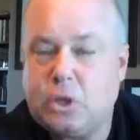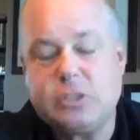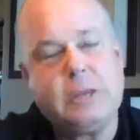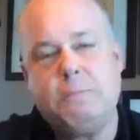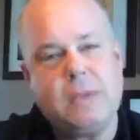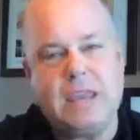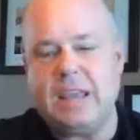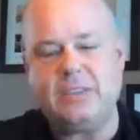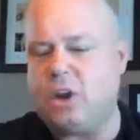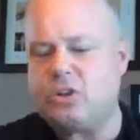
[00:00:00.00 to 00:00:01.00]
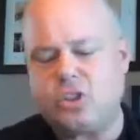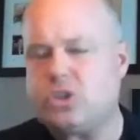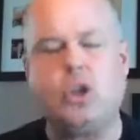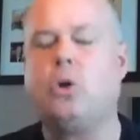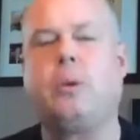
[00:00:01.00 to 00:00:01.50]
So to me, there's
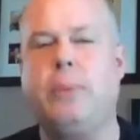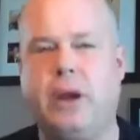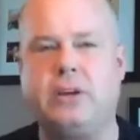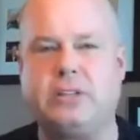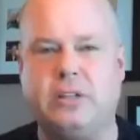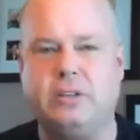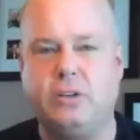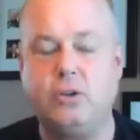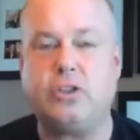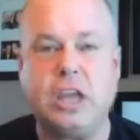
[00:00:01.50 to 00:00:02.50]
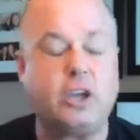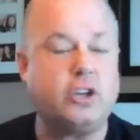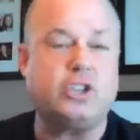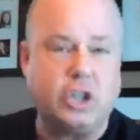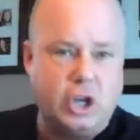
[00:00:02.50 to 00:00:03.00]
just no comparison. You think
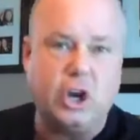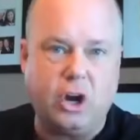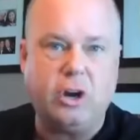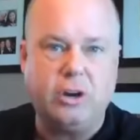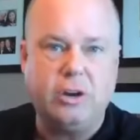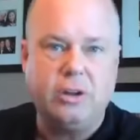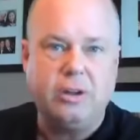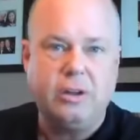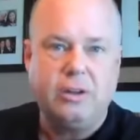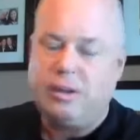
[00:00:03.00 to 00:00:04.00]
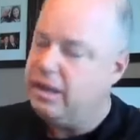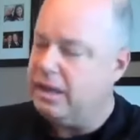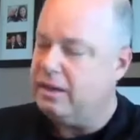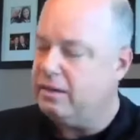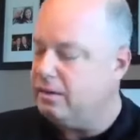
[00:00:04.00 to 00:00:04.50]
you're secure
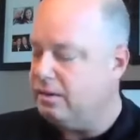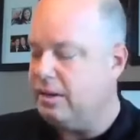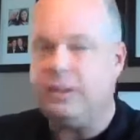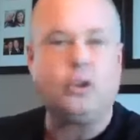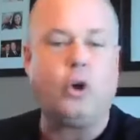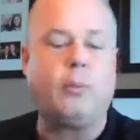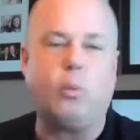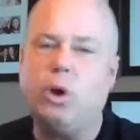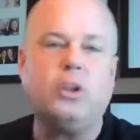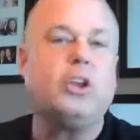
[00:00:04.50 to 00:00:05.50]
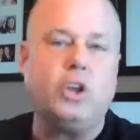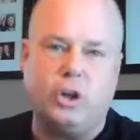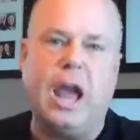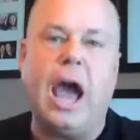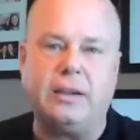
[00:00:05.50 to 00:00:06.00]
in the corporate world?
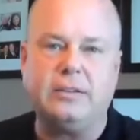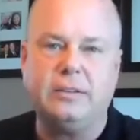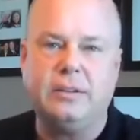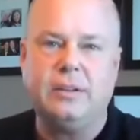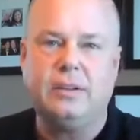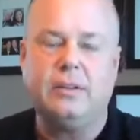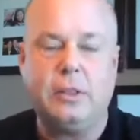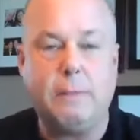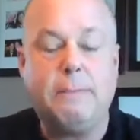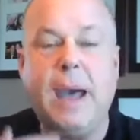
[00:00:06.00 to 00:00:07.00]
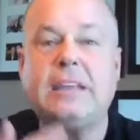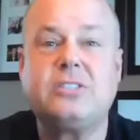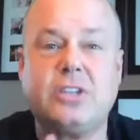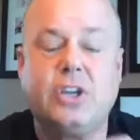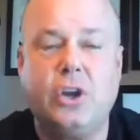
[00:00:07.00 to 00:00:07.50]
You're not. The
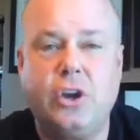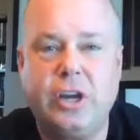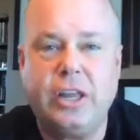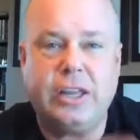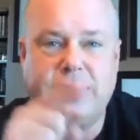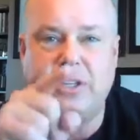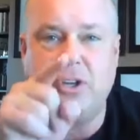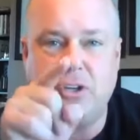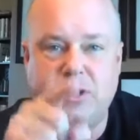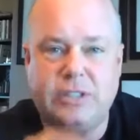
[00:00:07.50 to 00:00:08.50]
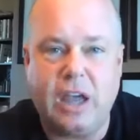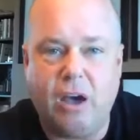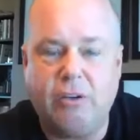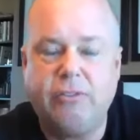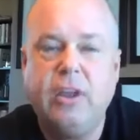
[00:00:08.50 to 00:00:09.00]
best security is in
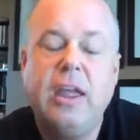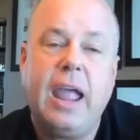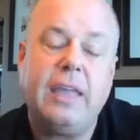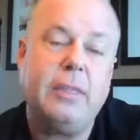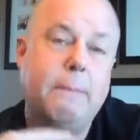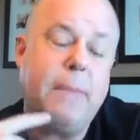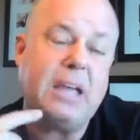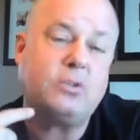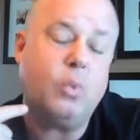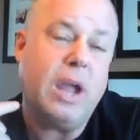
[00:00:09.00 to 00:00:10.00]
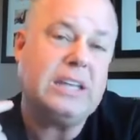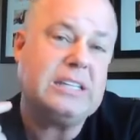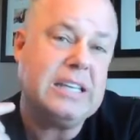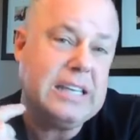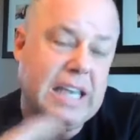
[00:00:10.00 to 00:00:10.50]
yourself, and the best way
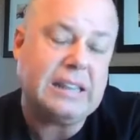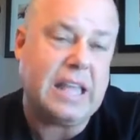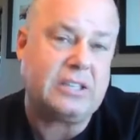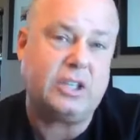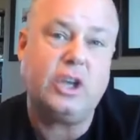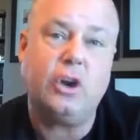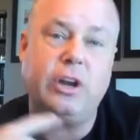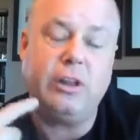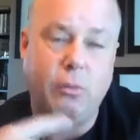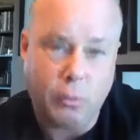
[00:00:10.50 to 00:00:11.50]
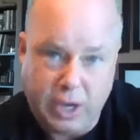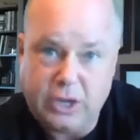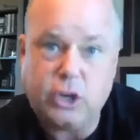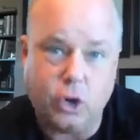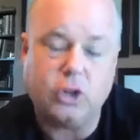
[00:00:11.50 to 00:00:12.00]
to get that security
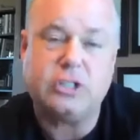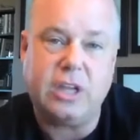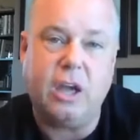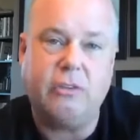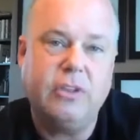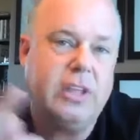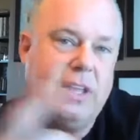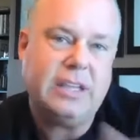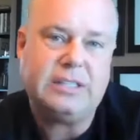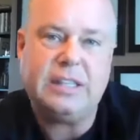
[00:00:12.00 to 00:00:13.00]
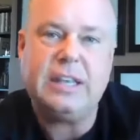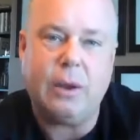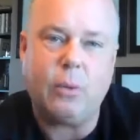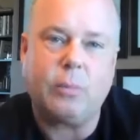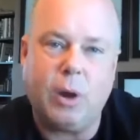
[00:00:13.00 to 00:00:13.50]
in yourself is in the
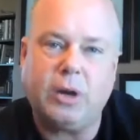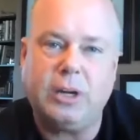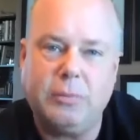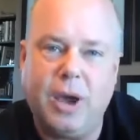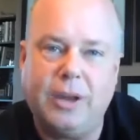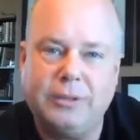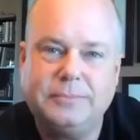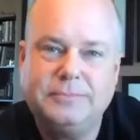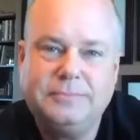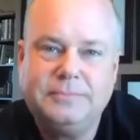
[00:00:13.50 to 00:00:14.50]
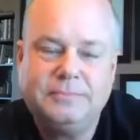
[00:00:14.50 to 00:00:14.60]
network marketing model.